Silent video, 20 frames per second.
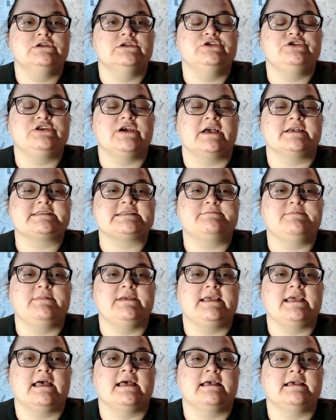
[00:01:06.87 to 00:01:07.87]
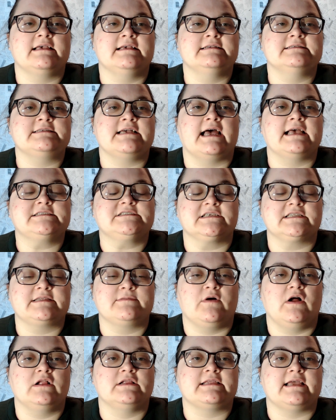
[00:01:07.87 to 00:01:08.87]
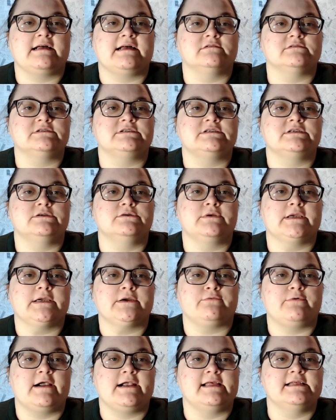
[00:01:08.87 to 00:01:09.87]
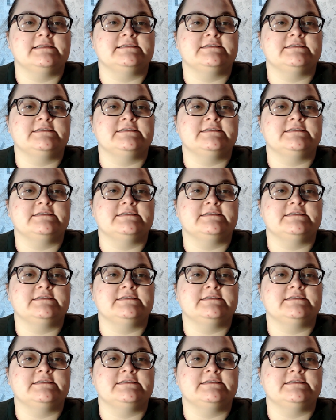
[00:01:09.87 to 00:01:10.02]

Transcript: just because I took them all down to get ready